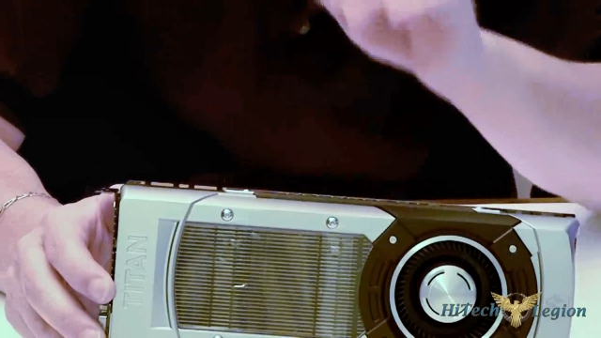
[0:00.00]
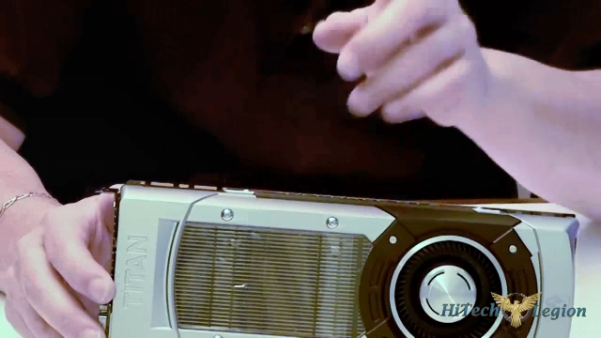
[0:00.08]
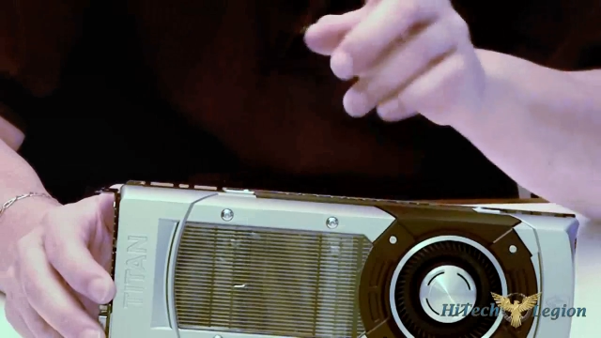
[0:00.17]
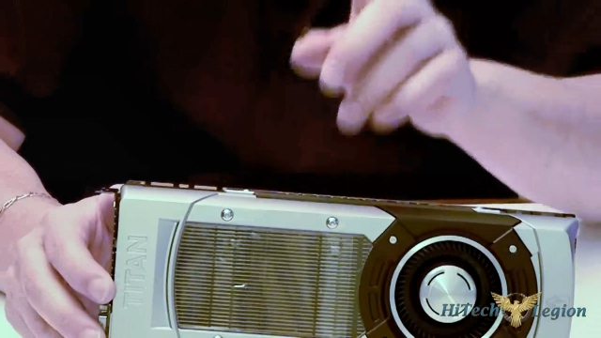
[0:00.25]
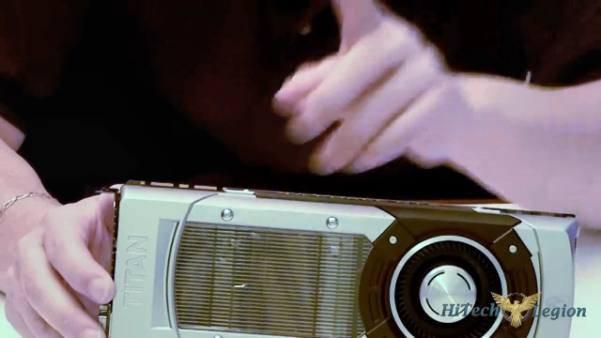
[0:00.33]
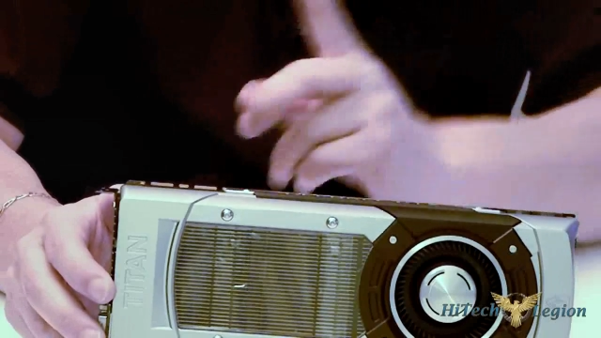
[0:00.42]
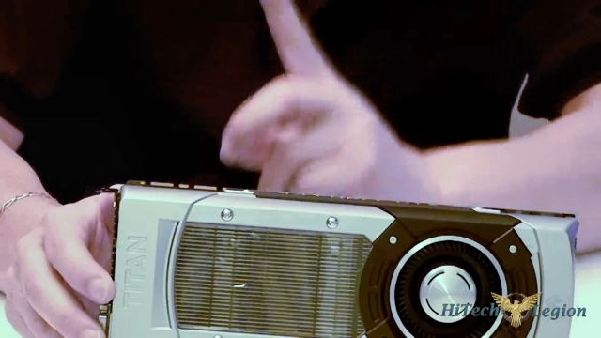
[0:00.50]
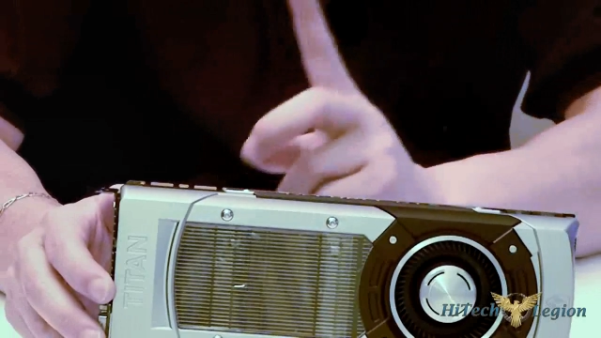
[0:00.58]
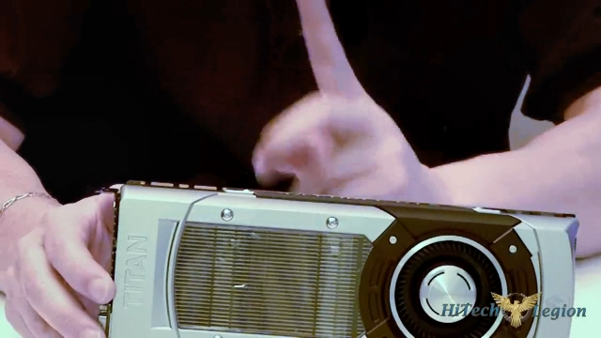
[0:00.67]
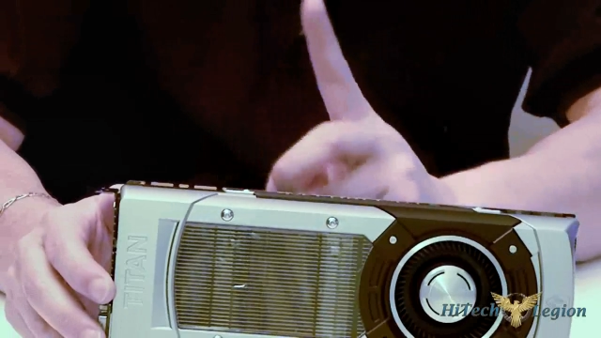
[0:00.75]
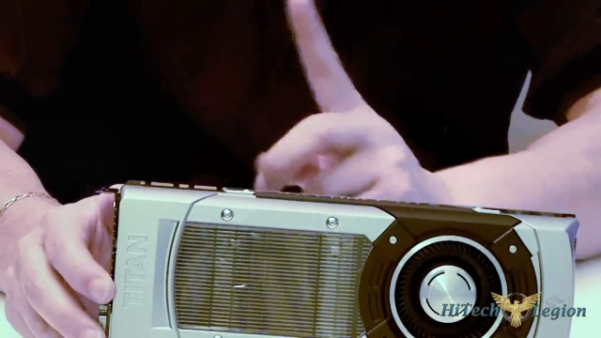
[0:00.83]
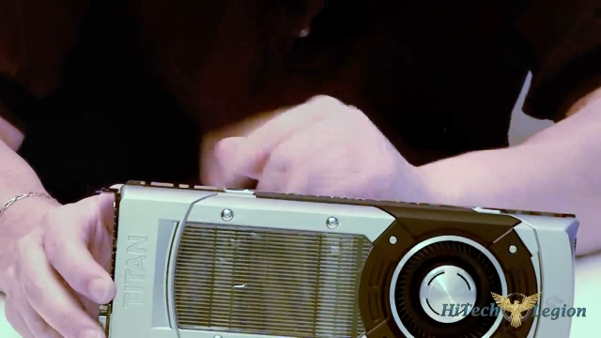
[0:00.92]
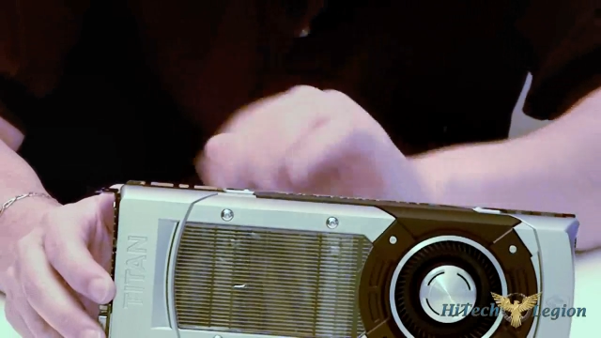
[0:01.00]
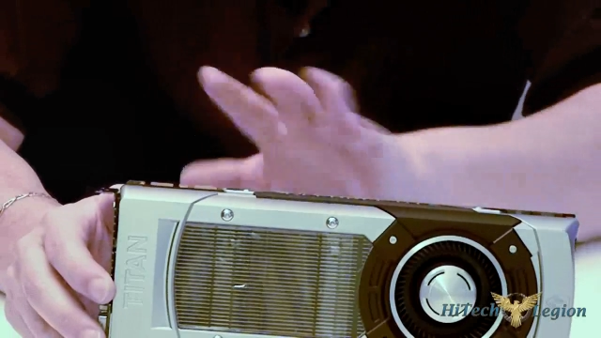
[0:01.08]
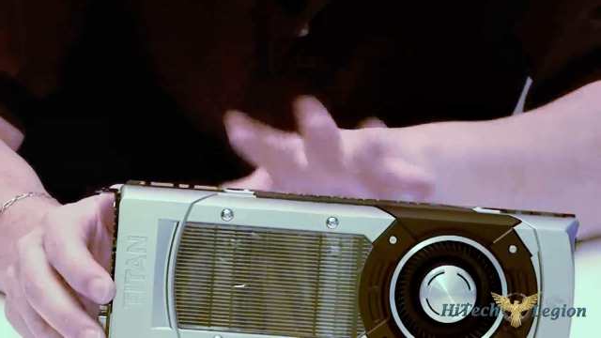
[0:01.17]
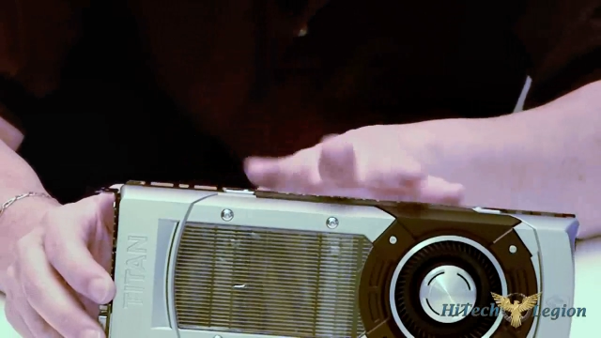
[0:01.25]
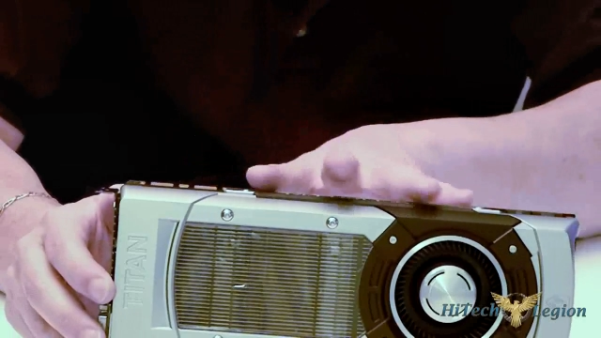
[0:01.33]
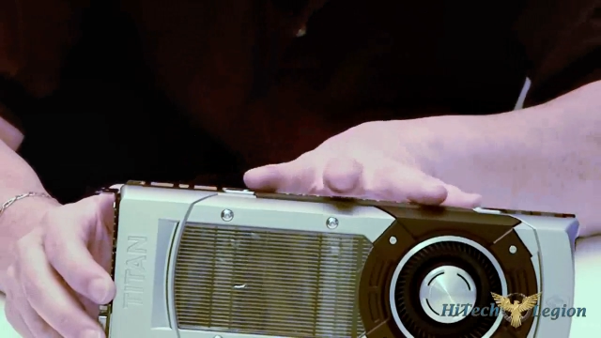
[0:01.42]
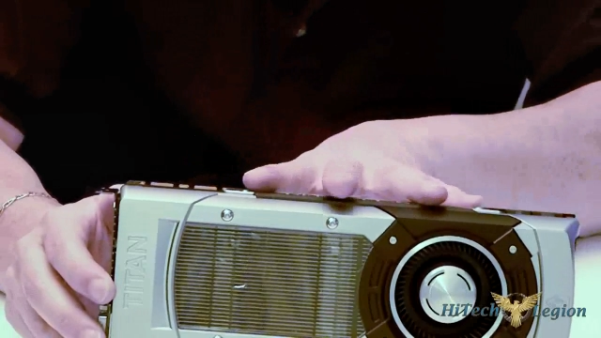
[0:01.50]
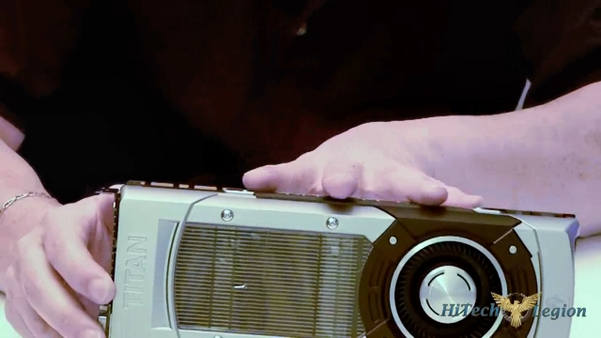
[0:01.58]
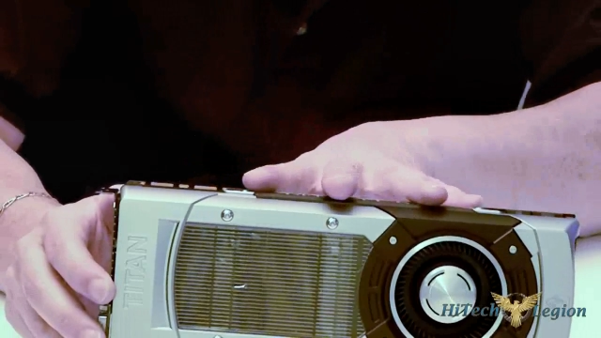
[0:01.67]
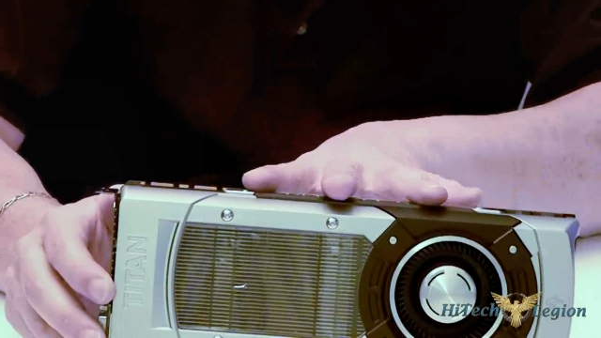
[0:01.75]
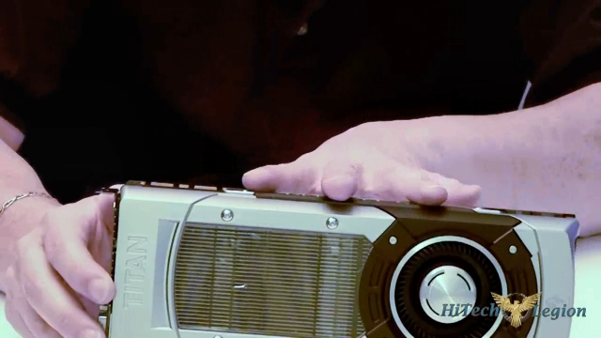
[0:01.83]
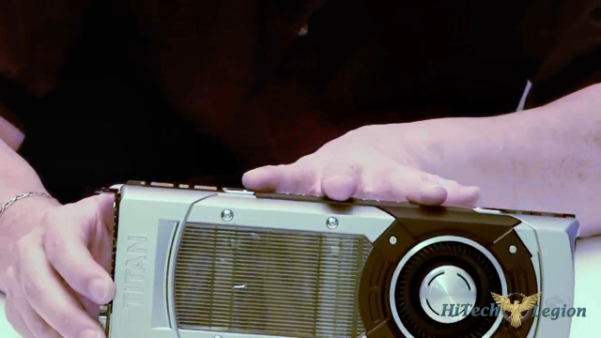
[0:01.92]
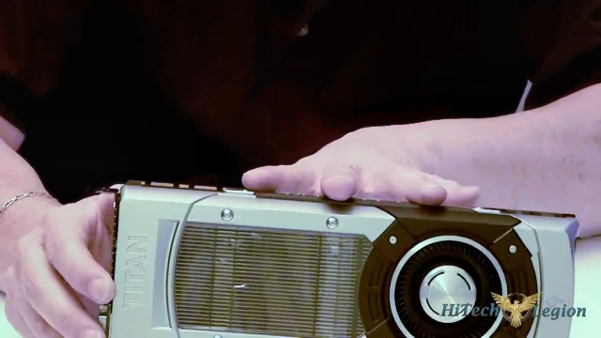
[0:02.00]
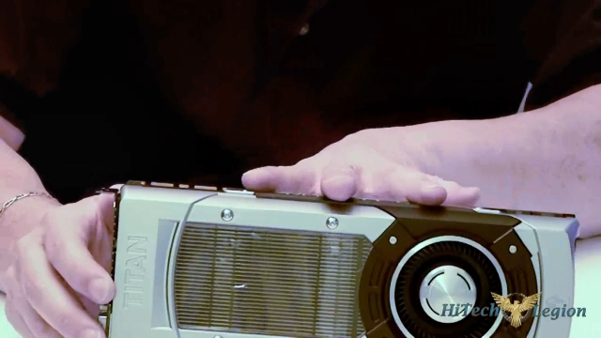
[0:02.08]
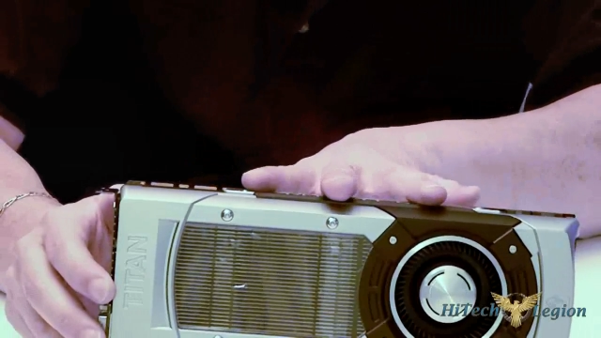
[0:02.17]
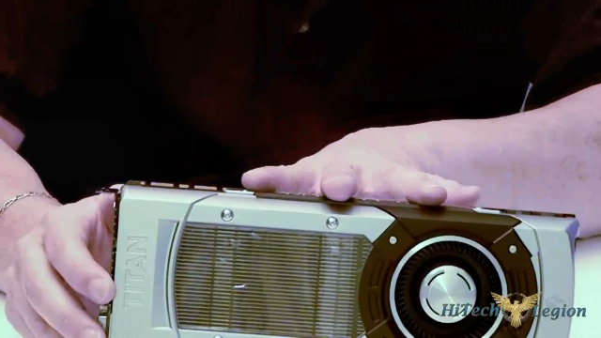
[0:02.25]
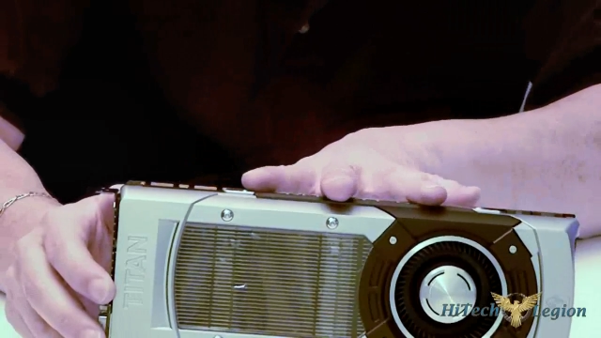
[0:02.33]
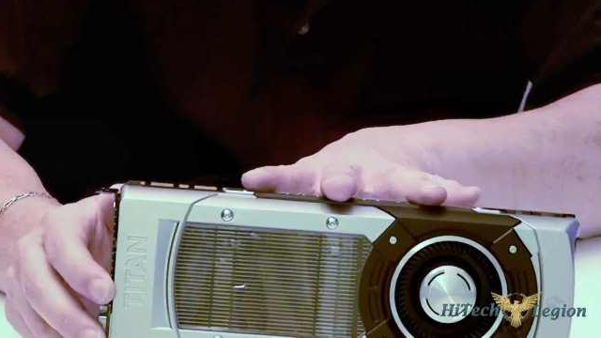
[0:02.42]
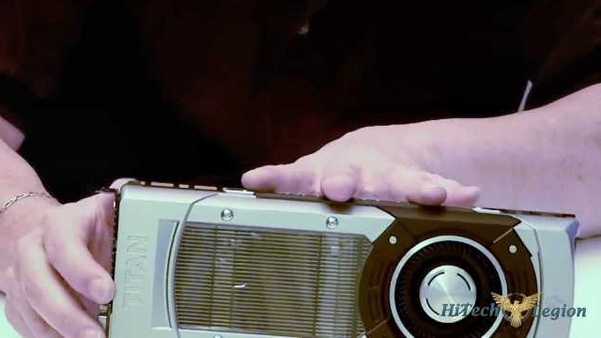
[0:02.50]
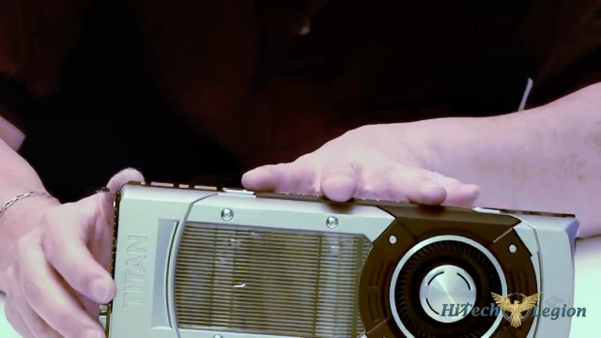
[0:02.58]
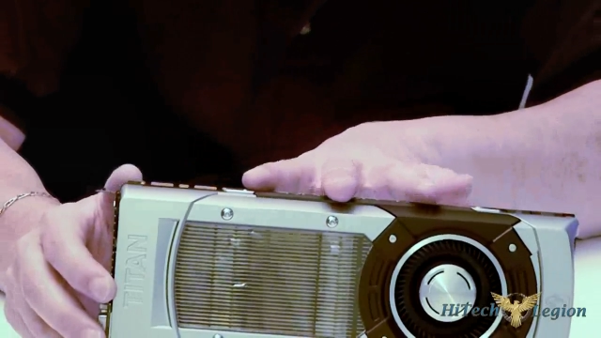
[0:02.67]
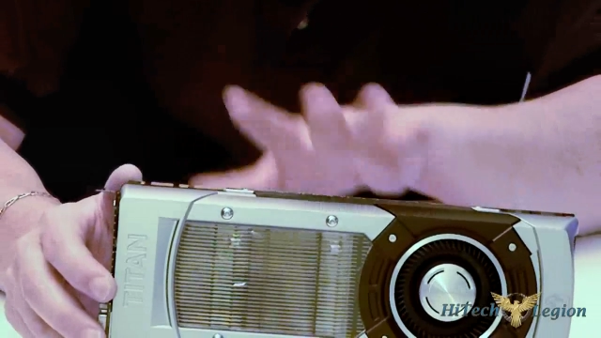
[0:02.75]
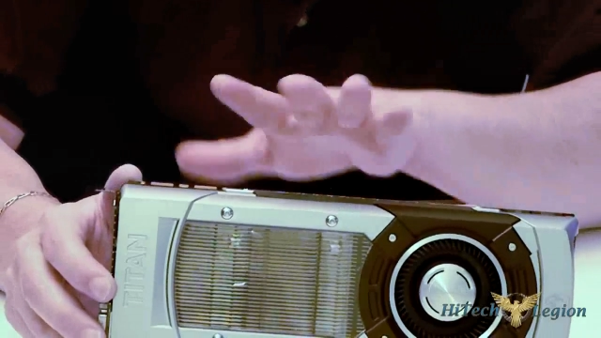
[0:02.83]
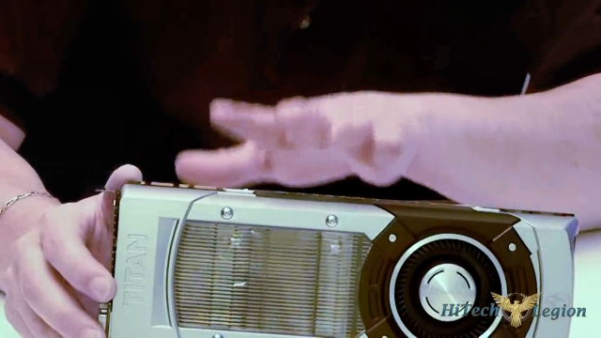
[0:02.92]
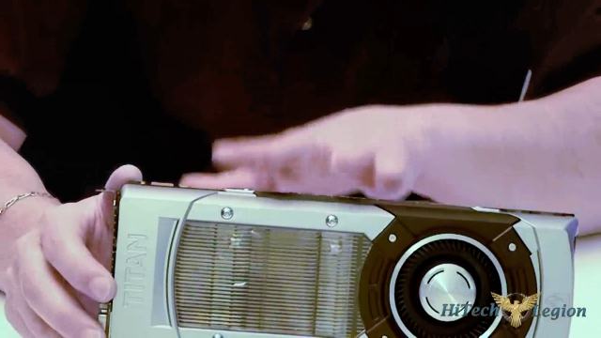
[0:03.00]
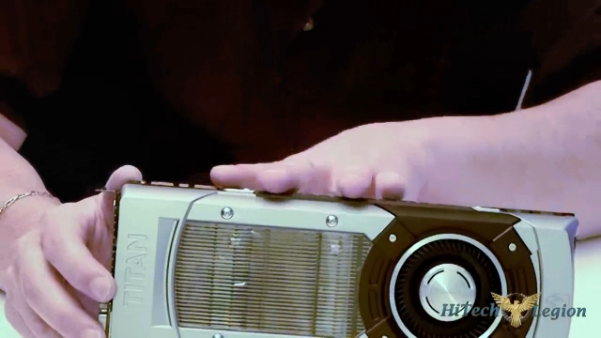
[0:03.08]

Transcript: No face is visible, so there are no lips to read.